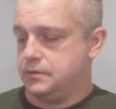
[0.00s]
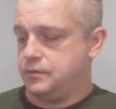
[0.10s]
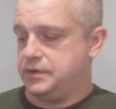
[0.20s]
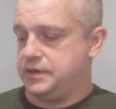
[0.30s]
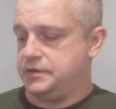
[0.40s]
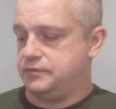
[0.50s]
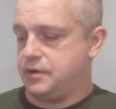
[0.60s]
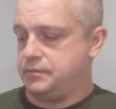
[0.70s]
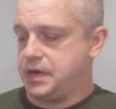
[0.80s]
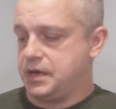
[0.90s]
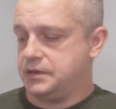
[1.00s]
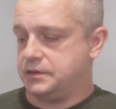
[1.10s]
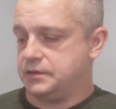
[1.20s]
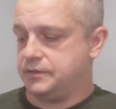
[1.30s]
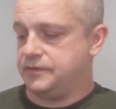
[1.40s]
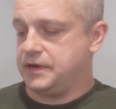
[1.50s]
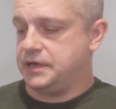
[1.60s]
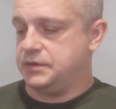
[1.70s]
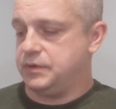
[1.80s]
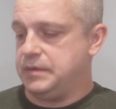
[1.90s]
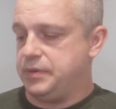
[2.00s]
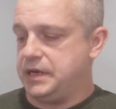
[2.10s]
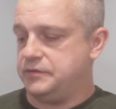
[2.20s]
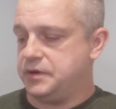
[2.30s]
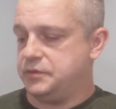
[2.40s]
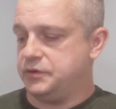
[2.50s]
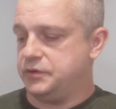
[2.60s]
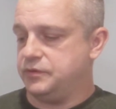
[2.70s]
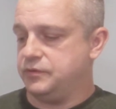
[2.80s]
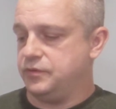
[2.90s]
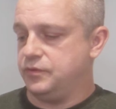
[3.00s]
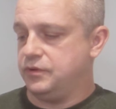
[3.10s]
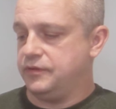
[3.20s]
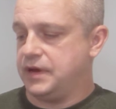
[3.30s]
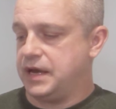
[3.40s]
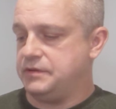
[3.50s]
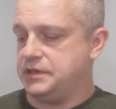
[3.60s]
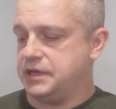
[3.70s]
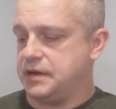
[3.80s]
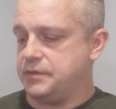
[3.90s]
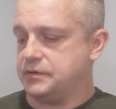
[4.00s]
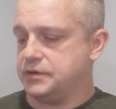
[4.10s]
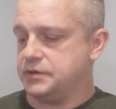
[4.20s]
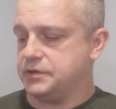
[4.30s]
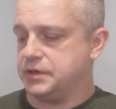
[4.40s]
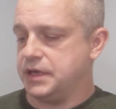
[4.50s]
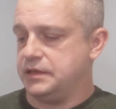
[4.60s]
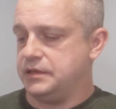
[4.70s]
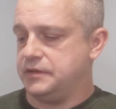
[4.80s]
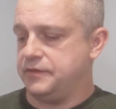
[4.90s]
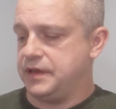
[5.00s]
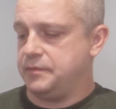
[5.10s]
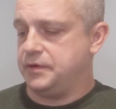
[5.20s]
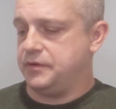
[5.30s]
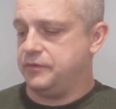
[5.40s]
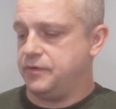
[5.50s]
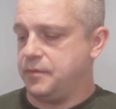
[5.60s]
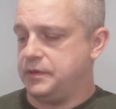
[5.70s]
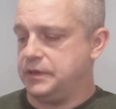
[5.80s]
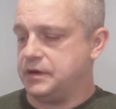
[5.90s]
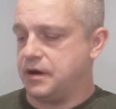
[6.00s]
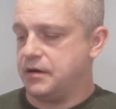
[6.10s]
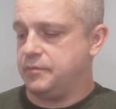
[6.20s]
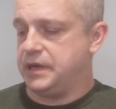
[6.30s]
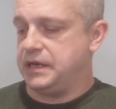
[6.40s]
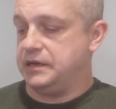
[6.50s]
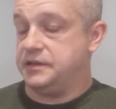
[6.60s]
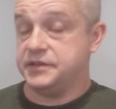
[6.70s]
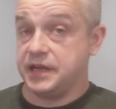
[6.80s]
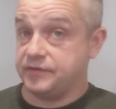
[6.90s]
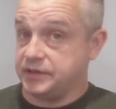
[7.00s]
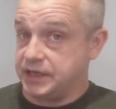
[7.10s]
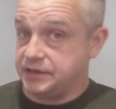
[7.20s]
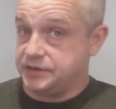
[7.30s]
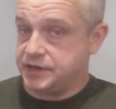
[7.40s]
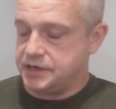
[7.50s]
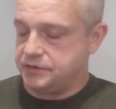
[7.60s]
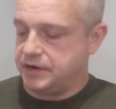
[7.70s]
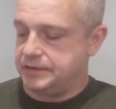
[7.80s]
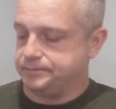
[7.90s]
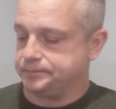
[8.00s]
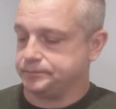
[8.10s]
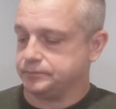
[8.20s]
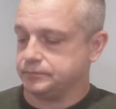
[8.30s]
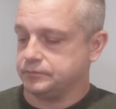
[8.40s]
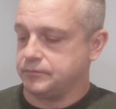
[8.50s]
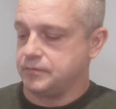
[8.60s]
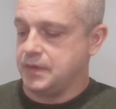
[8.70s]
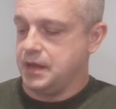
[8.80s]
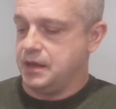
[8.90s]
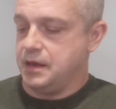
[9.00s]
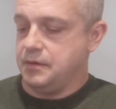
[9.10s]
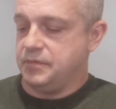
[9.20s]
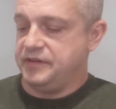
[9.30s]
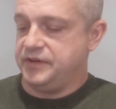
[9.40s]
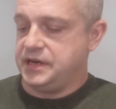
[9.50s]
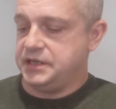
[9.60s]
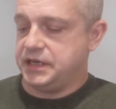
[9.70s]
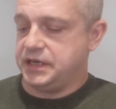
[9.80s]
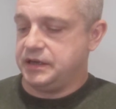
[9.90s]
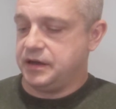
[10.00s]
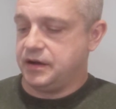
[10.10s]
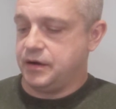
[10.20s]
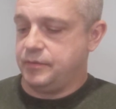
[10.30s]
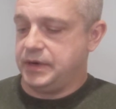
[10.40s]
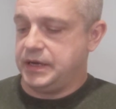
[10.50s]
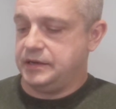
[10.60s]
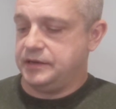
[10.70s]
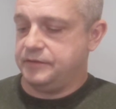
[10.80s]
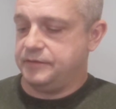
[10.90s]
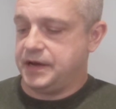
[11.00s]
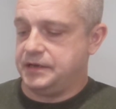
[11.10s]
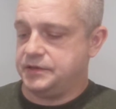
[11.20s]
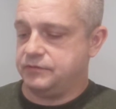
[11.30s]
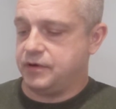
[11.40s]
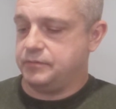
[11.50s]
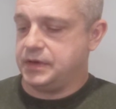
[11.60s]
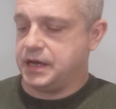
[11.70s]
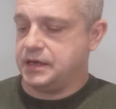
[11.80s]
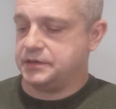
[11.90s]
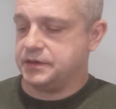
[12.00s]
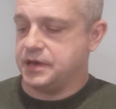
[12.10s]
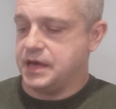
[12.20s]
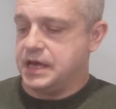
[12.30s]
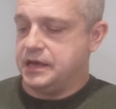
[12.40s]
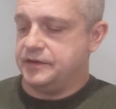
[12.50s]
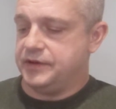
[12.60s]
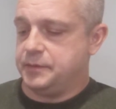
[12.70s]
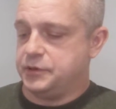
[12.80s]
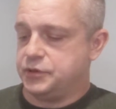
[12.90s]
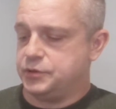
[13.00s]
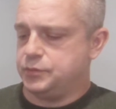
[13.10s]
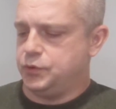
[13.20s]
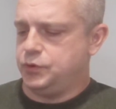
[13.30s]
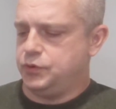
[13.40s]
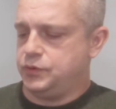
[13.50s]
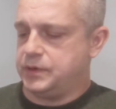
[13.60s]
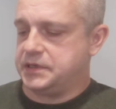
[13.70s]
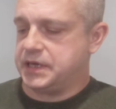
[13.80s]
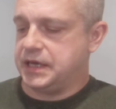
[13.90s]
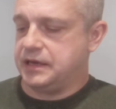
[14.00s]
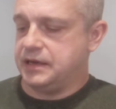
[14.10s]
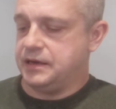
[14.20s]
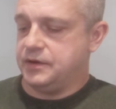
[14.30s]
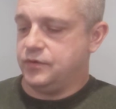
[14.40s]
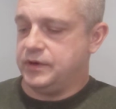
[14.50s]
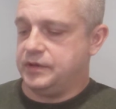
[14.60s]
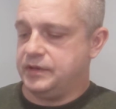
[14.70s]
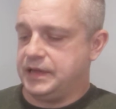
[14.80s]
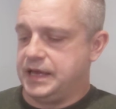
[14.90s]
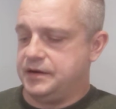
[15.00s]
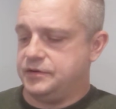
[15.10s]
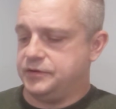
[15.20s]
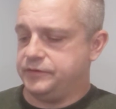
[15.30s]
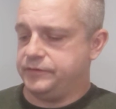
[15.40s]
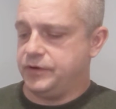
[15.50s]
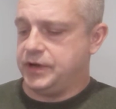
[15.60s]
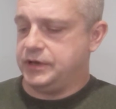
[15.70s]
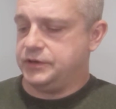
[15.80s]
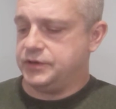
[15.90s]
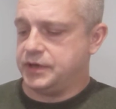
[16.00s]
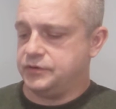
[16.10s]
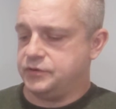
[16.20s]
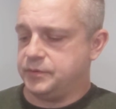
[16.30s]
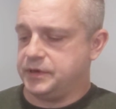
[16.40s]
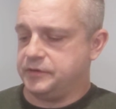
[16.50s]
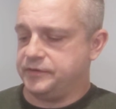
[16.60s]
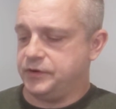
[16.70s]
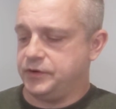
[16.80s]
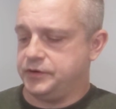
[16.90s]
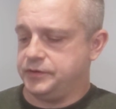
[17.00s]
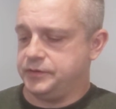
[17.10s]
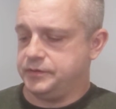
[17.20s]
with this rum cask finish, we pay tribute to the role of Irish immigrants in the development of rum in the Caribbean in the 17th century. By finishing our blend in the finest rum cask, develop a smooth whiskey with layers of fruitiness and tropical fruit.